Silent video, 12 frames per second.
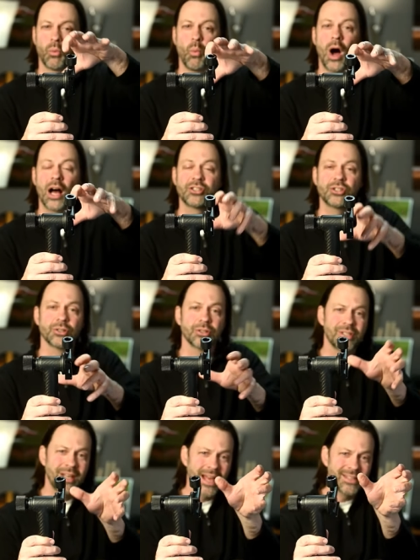washers,
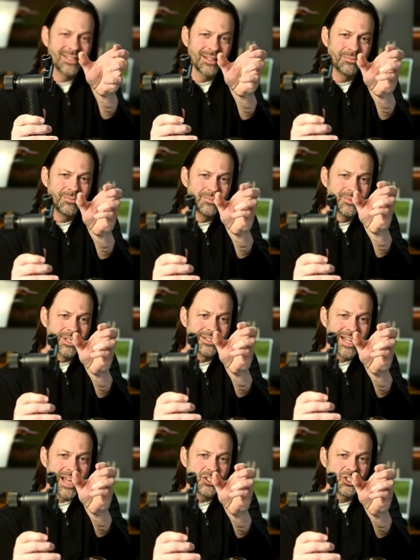and as the, the
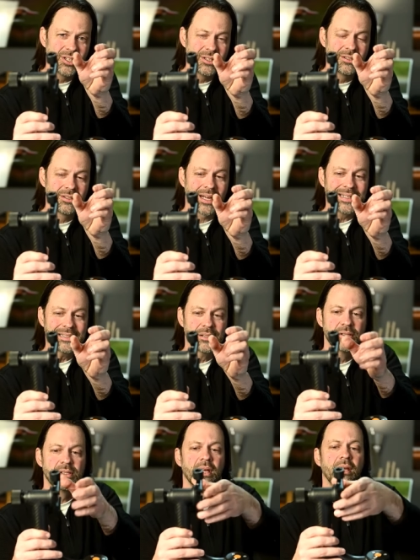tension
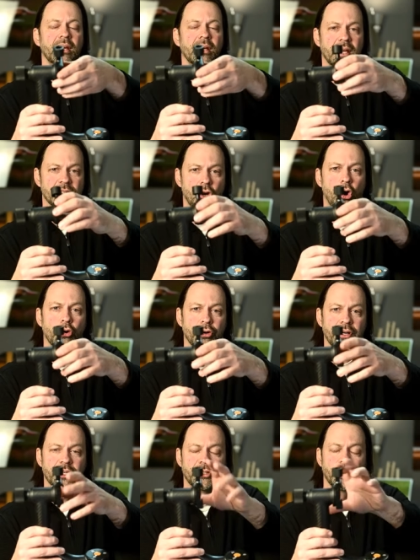tightens, gets harder
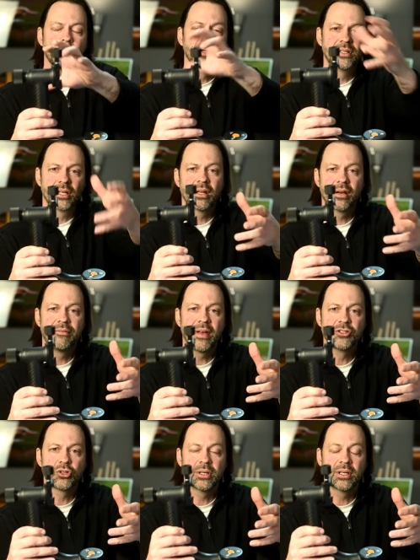to turn until it
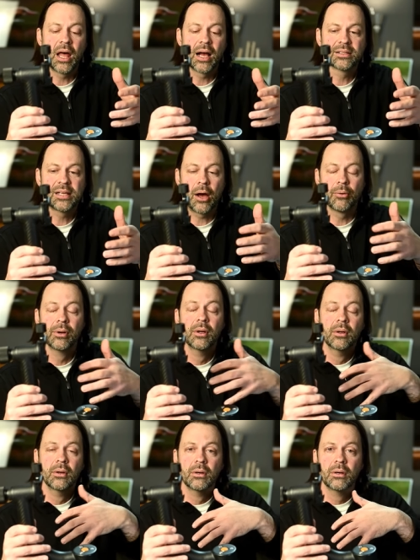eventually locks out.
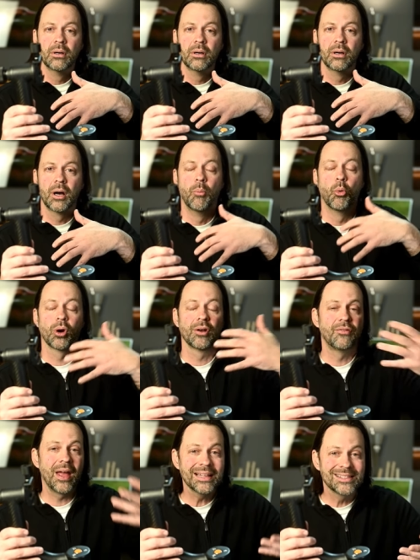A more
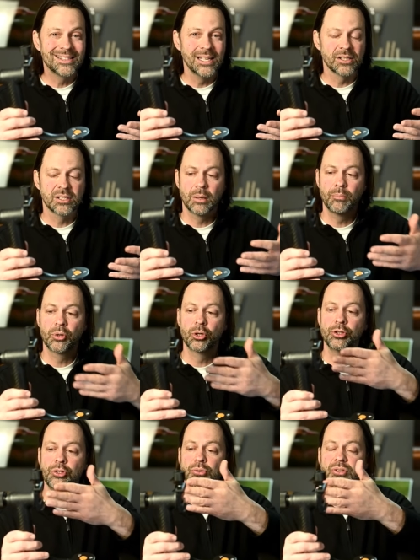advanced system
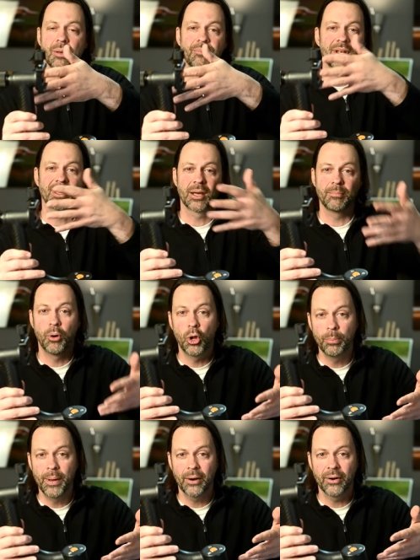could use something like ball
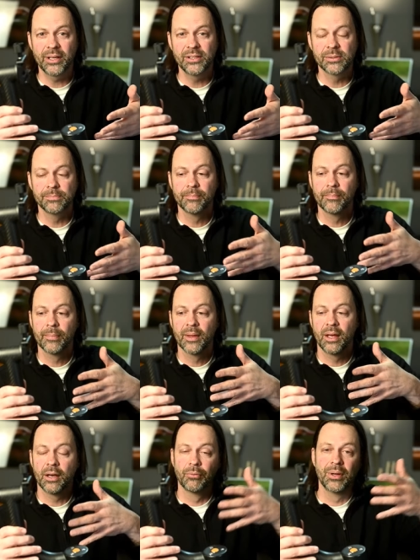bearings,
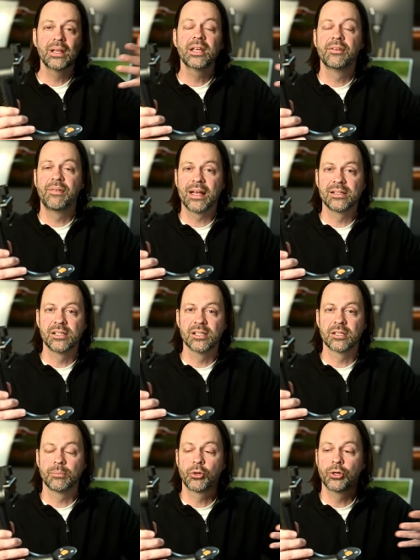and a really advanced
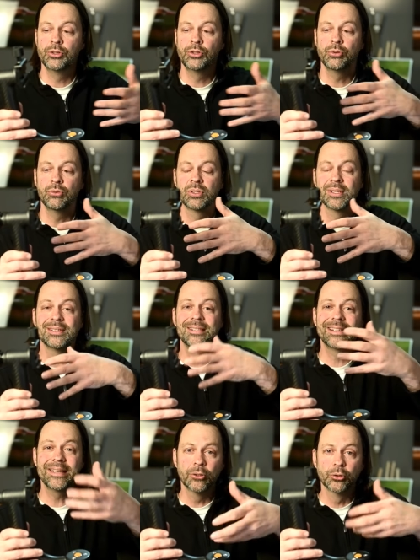system could use
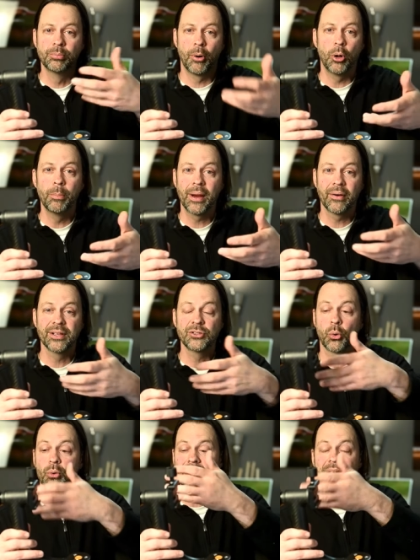sealed ball bearings
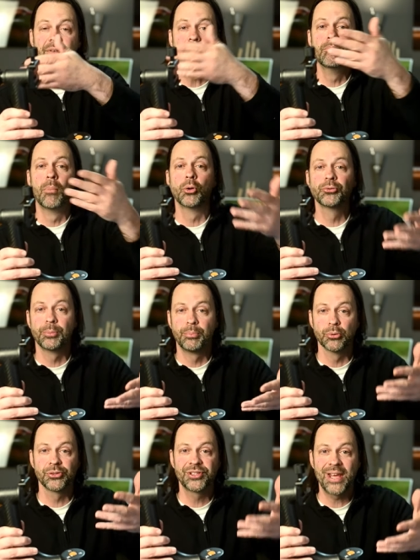or even multiple
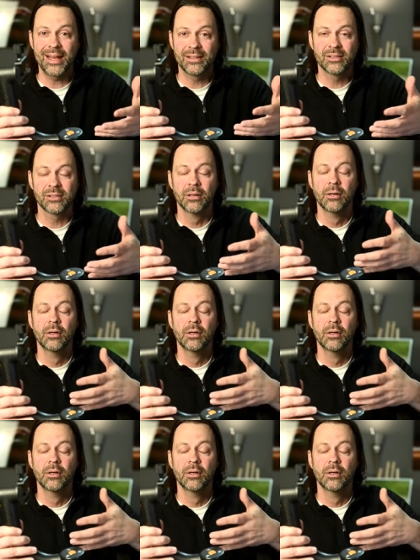sets